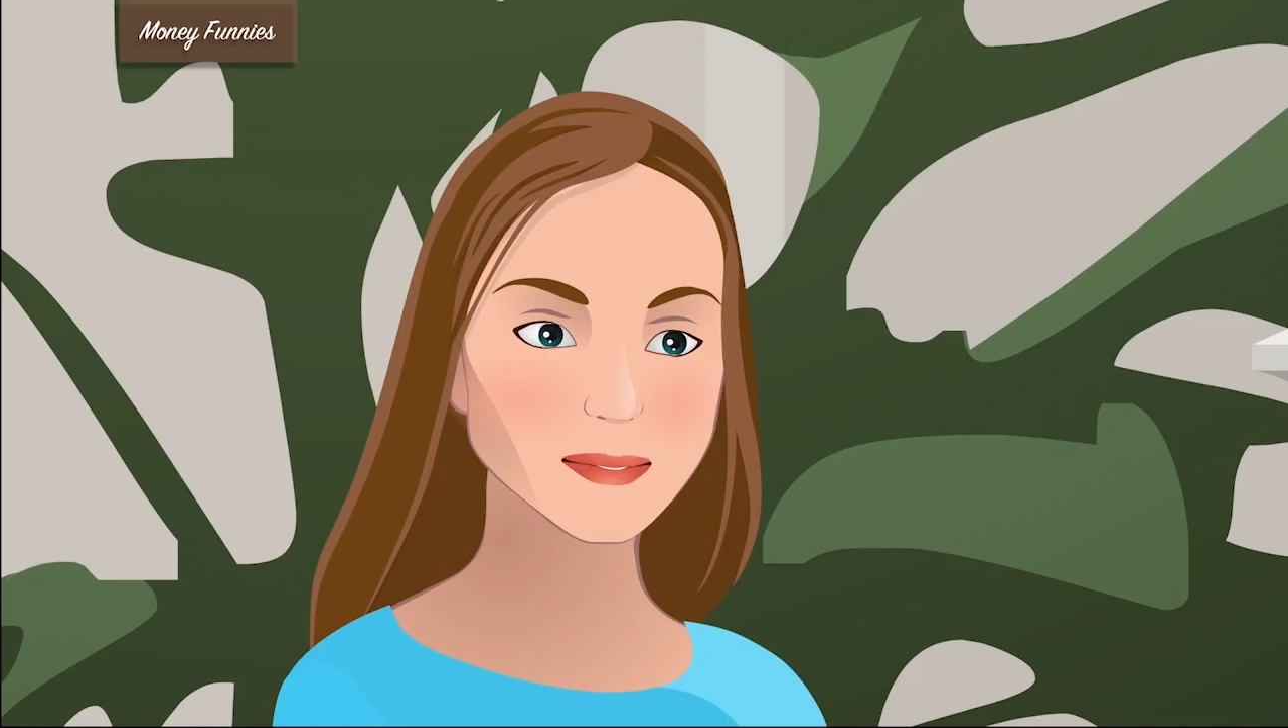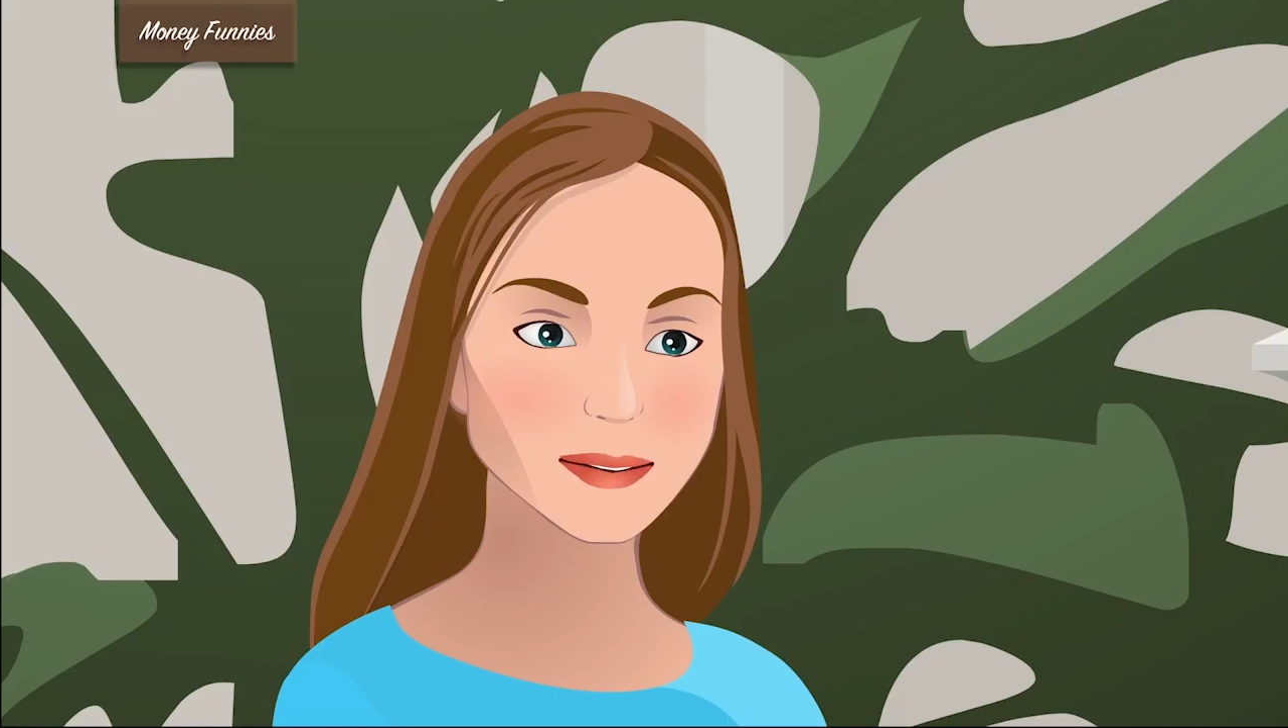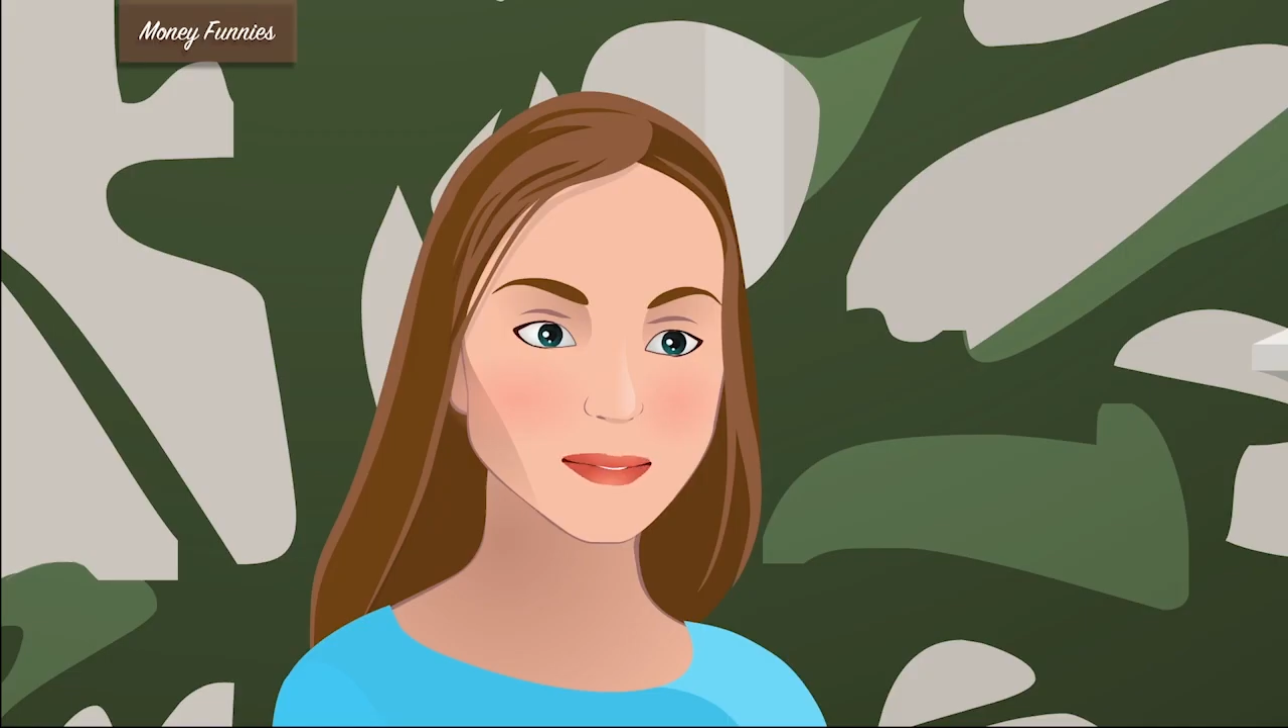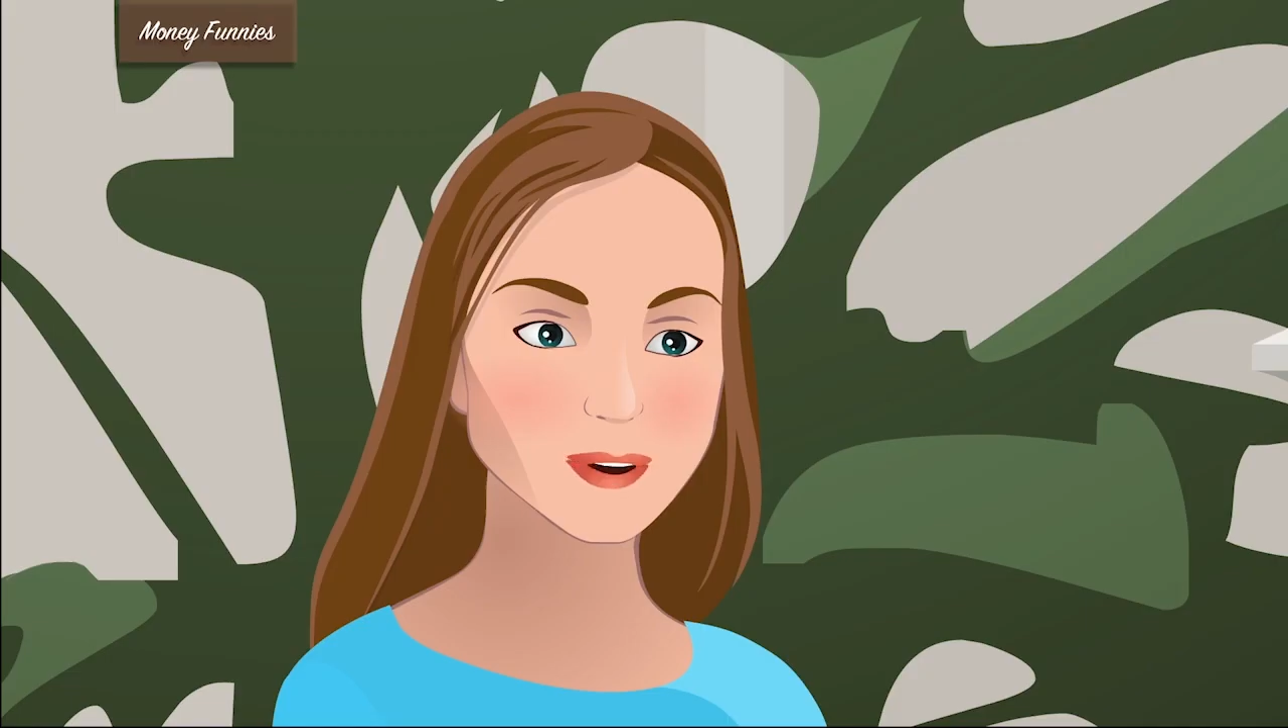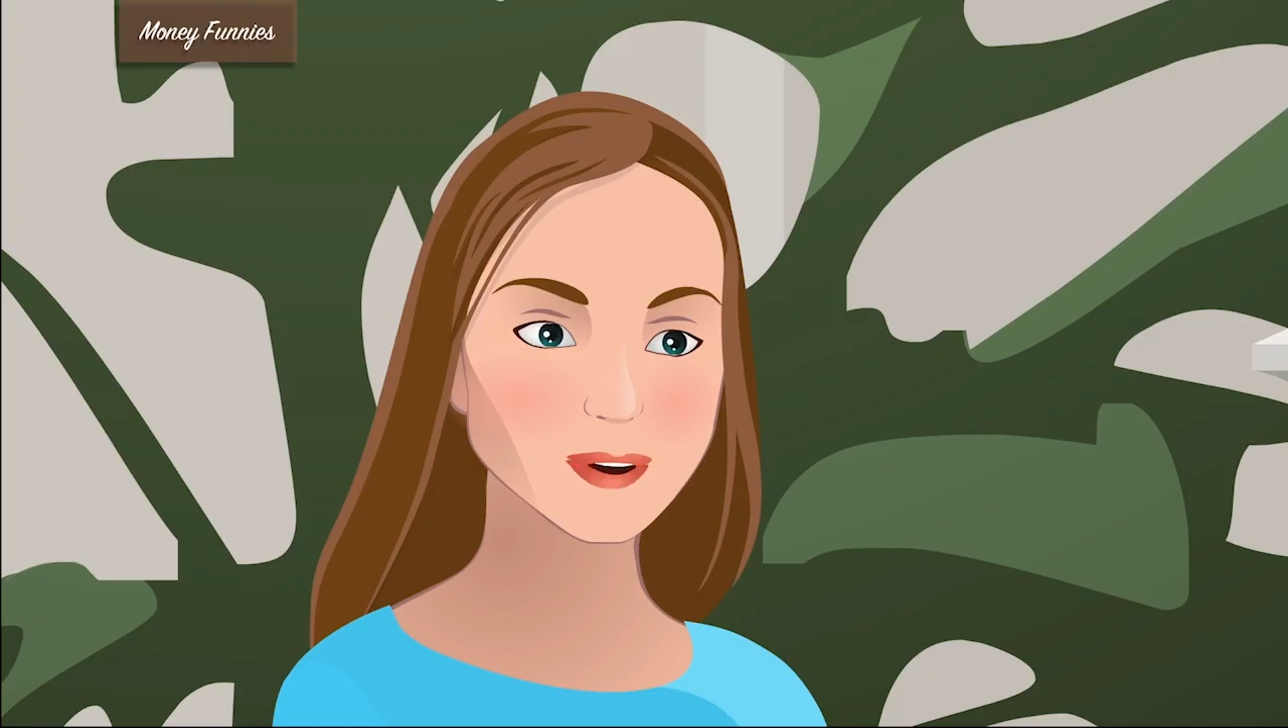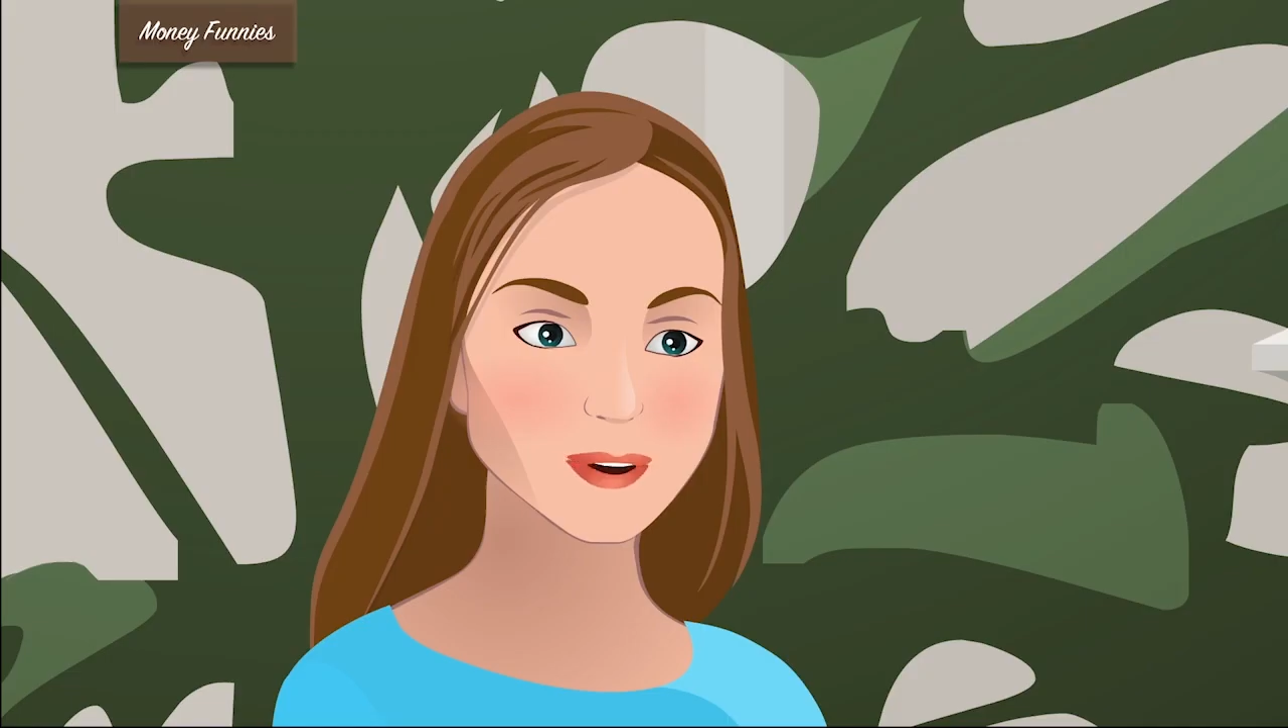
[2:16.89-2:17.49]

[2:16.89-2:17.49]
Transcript: since I'm